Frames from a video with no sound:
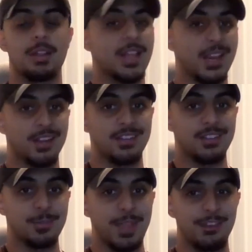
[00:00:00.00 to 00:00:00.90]
the latest
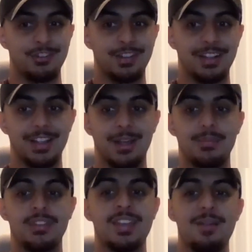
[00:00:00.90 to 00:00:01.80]
expansion
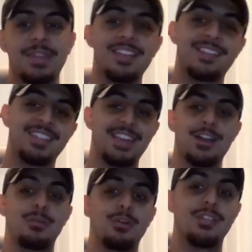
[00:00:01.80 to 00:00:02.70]
clubs coming into the
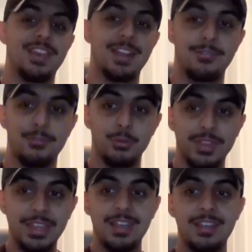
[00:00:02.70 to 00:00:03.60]
NRL in the next few
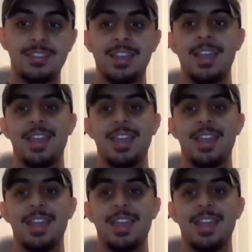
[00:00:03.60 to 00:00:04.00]
years,